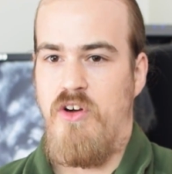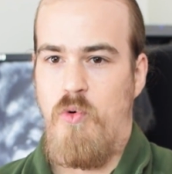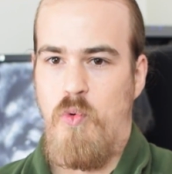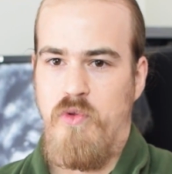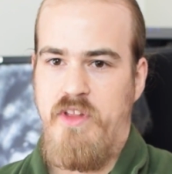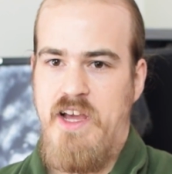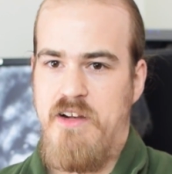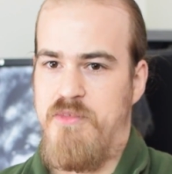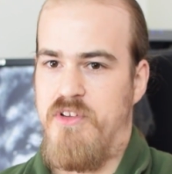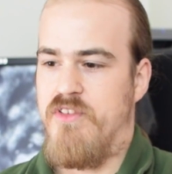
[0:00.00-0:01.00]
all the
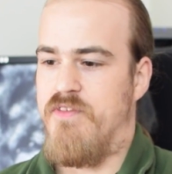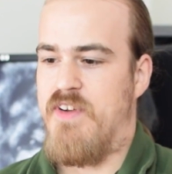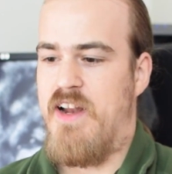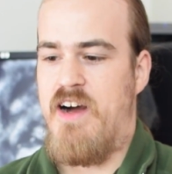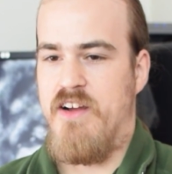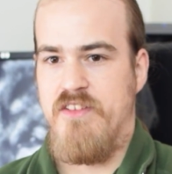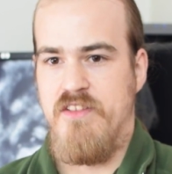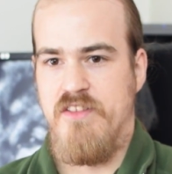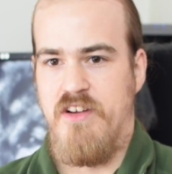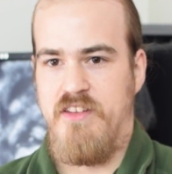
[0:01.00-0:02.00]
elements of glass
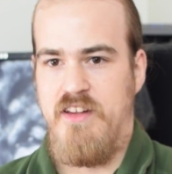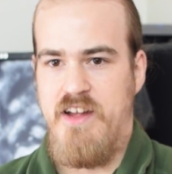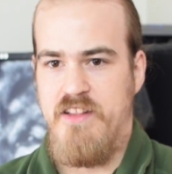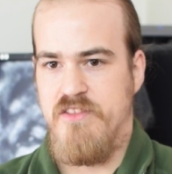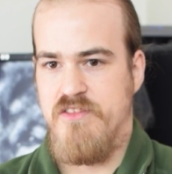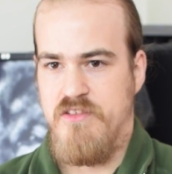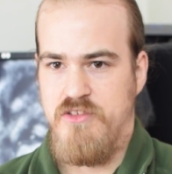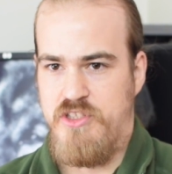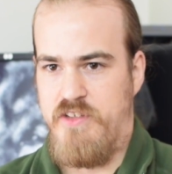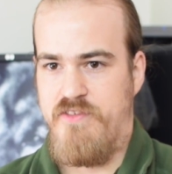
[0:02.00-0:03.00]
inside the lens
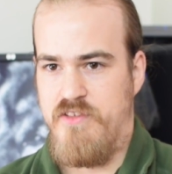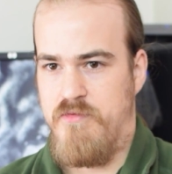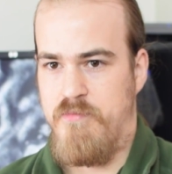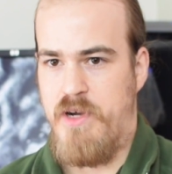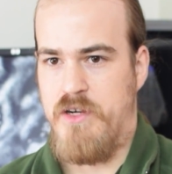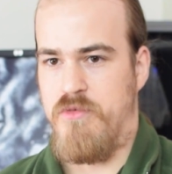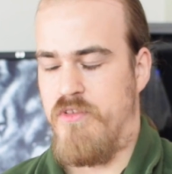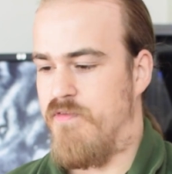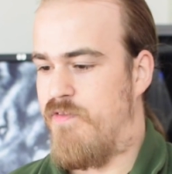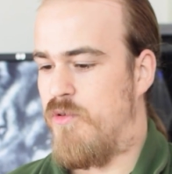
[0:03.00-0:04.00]
shift
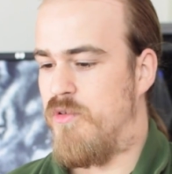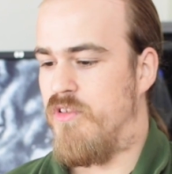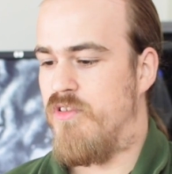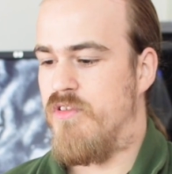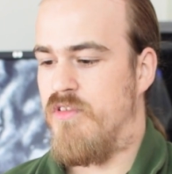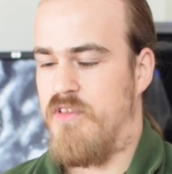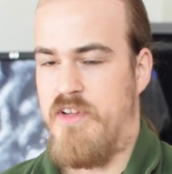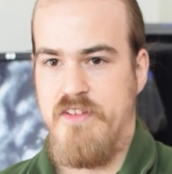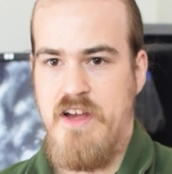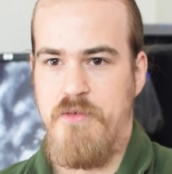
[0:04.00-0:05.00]
backwards and forwards.
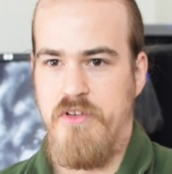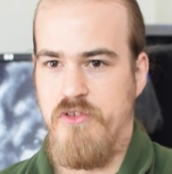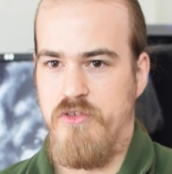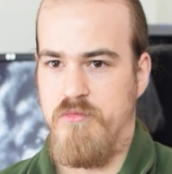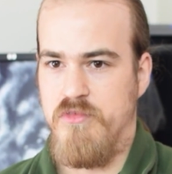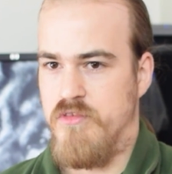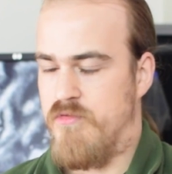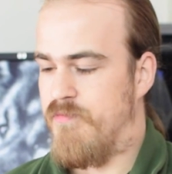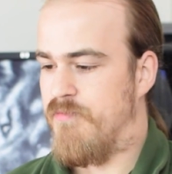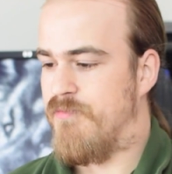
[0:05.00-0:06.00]
That's how it zooms.
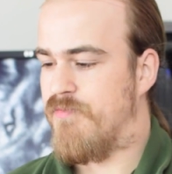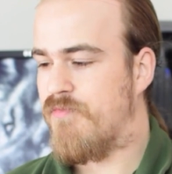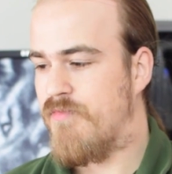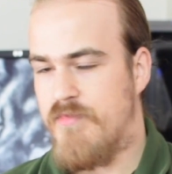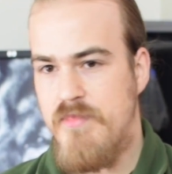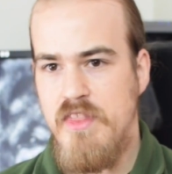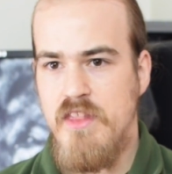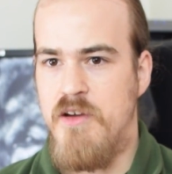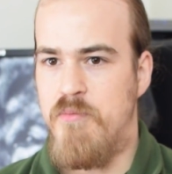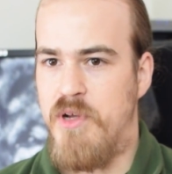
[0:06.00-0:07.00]

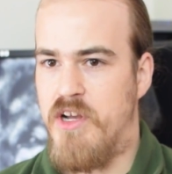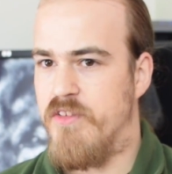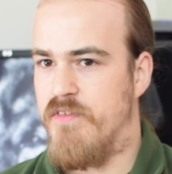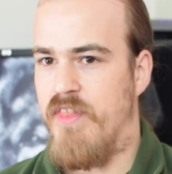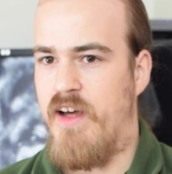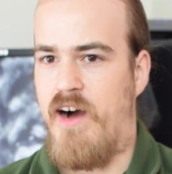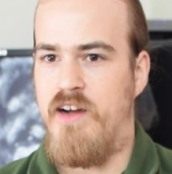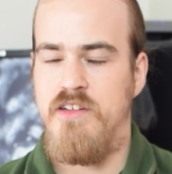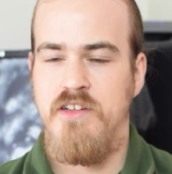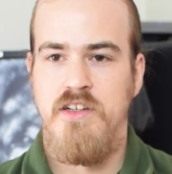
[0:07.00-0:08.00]
And because of
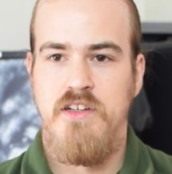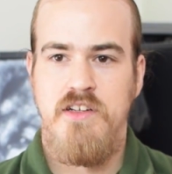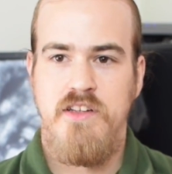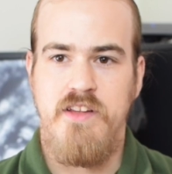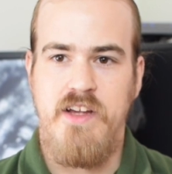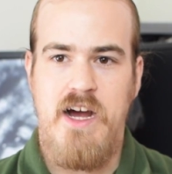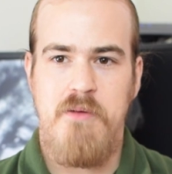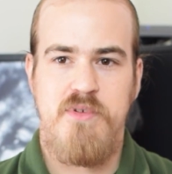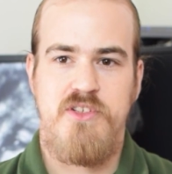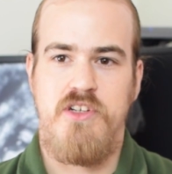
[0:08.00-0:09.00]
that, the
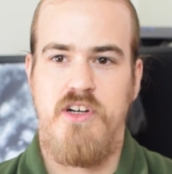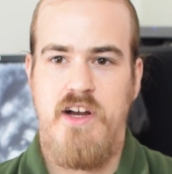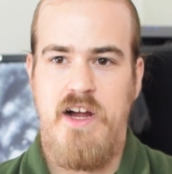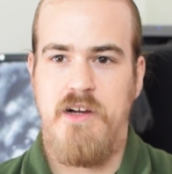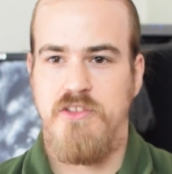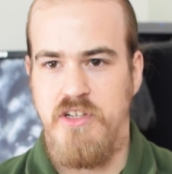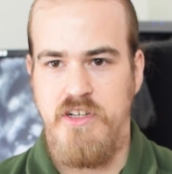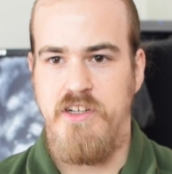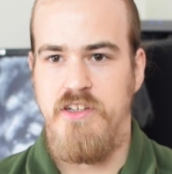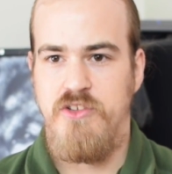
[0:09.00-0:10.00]
aperture
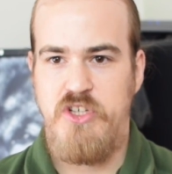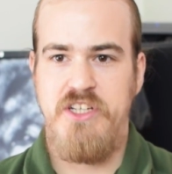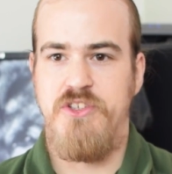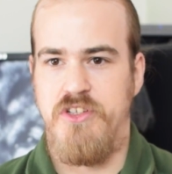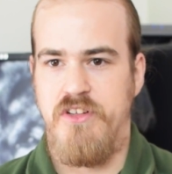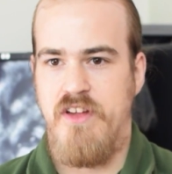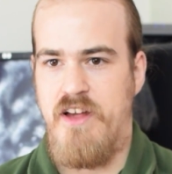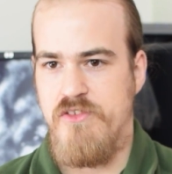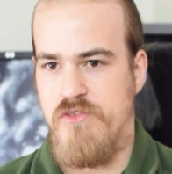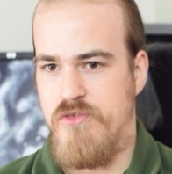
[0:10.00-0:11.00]
actually changes
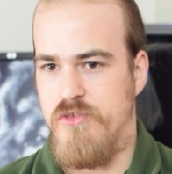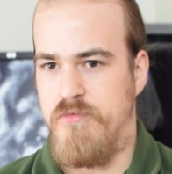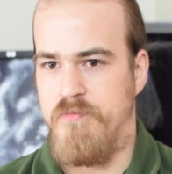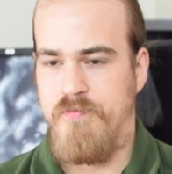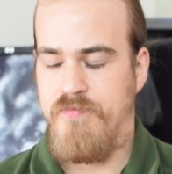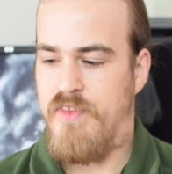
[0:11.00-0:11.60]
as you zoom.